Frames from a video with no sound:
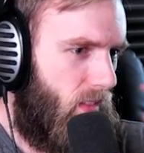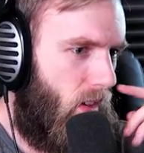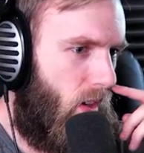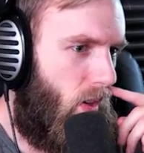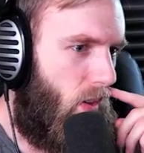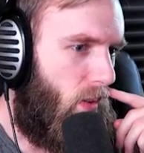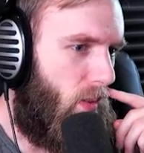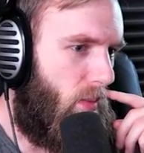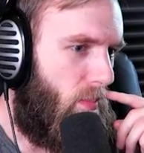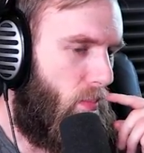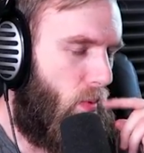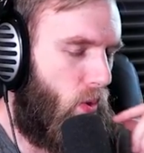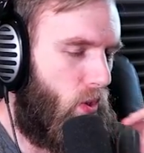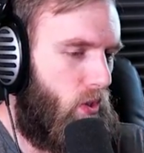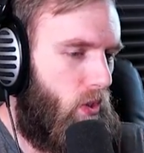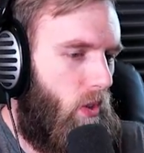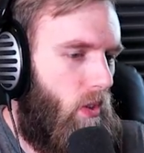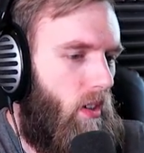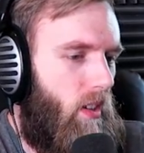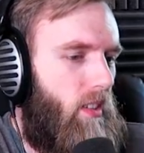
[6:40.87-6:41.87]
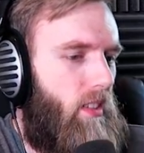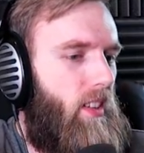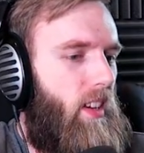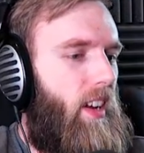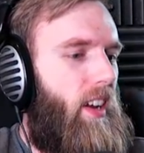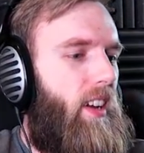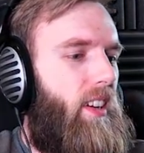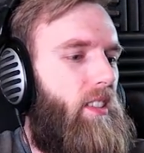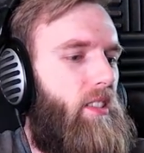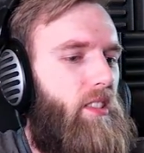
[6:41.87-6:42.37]
Oh, more story.
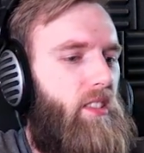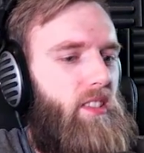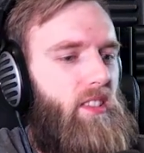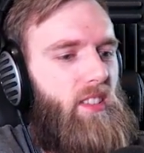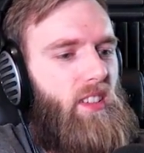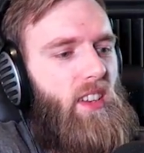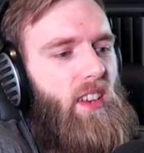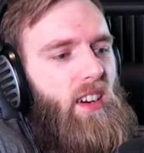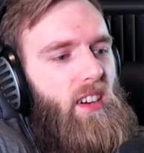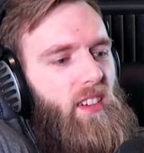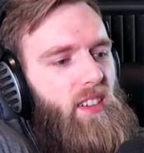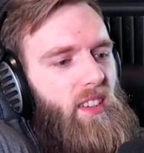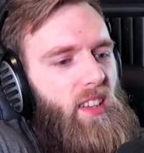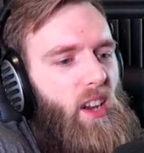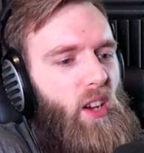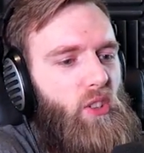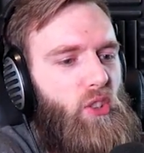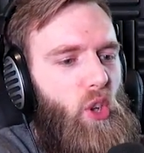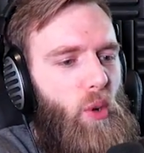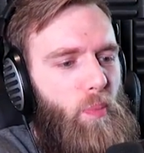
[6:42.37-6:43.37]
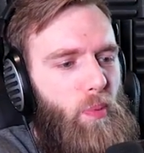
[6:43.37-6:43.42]
Nice. I was